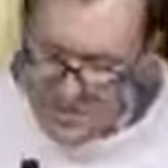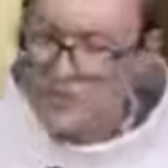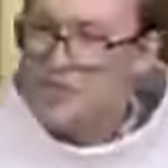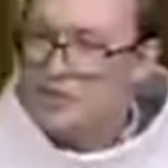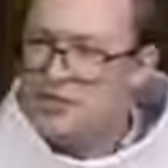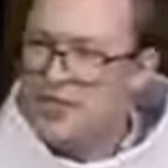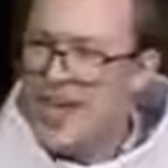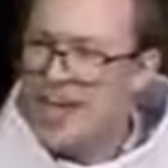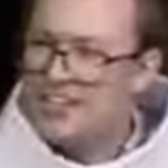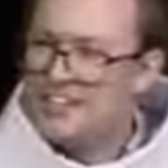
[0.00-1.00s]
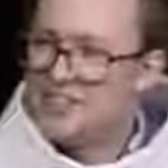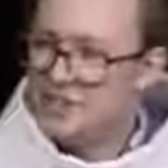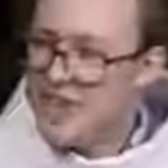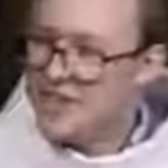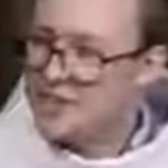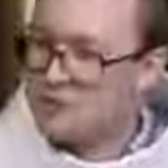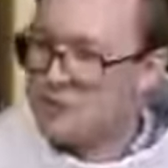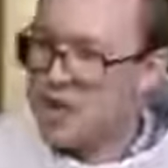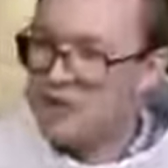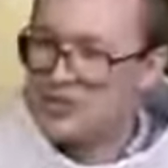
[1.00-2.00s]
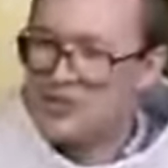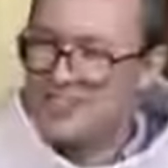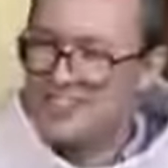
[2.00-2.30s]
Do you do that? Do you edit your prayers?